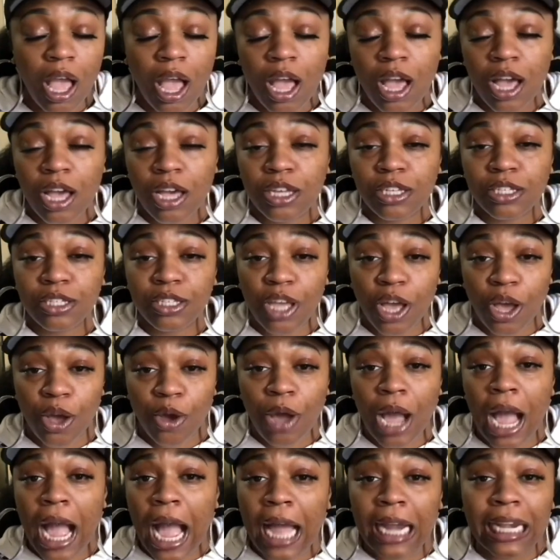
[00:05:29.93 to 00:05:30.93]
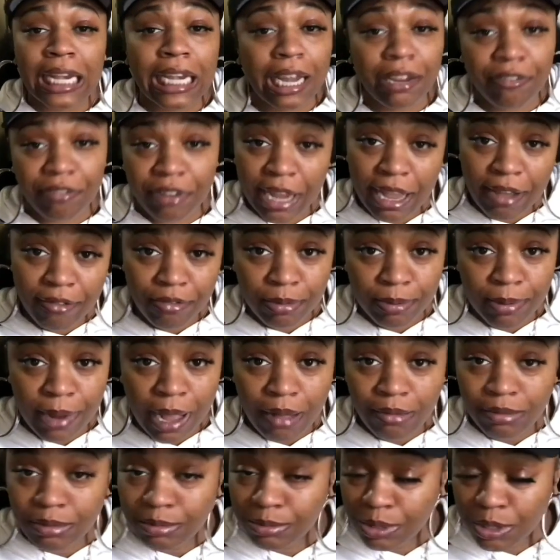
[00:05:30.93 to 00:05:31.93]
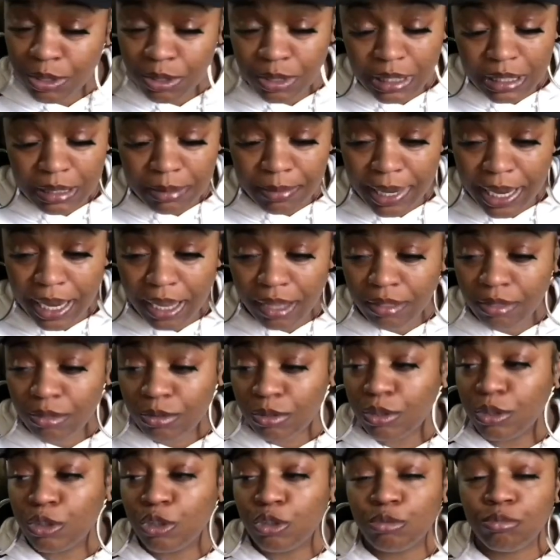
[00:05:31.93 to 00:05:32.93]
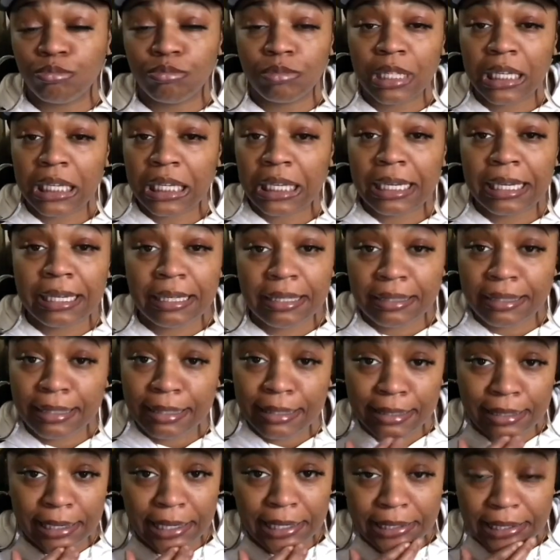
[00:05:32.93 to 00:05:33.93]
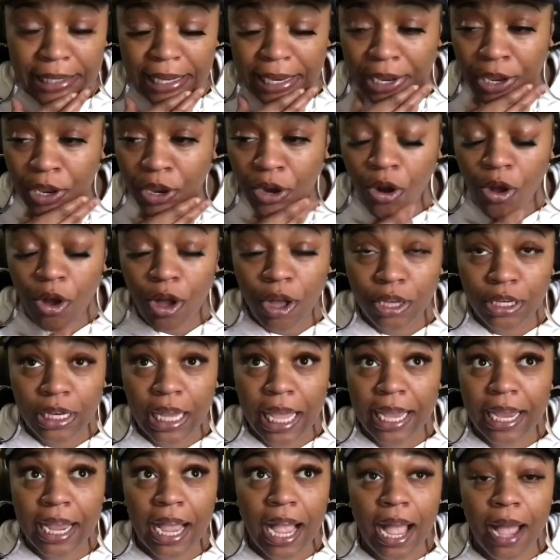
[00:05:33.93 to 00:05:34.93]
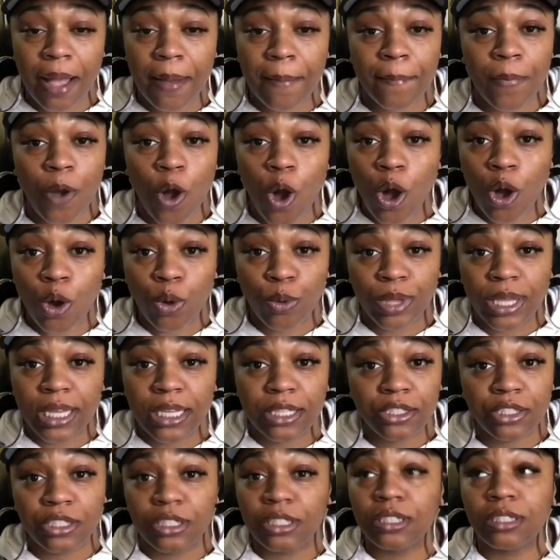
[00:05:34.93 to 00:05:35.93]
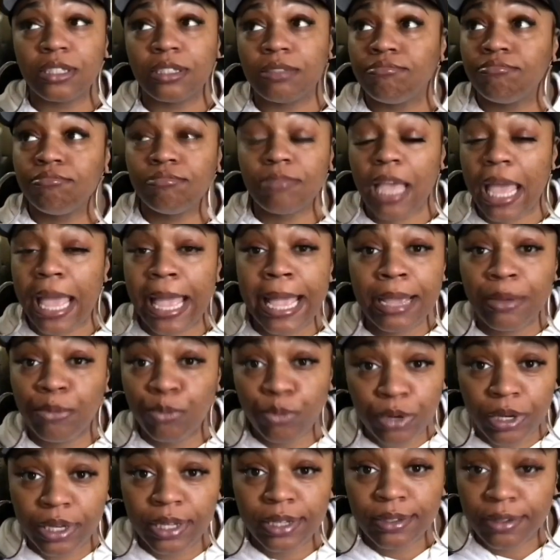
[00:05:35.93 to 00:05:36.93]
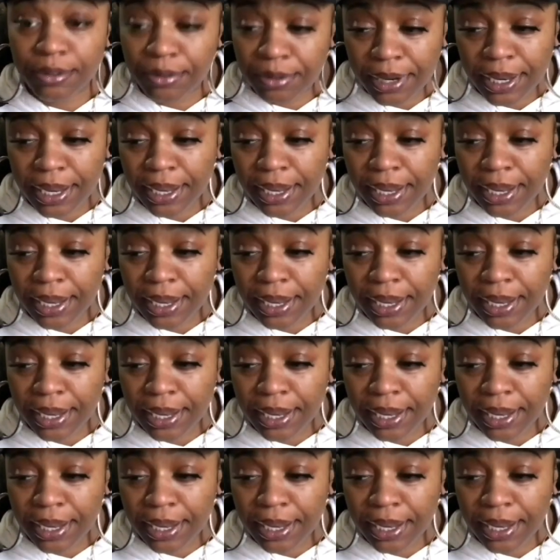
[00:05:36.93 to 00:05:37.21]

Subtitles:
So I never have a problem using the bathroom, anything like that at all. Like, I'm always just A1, okay?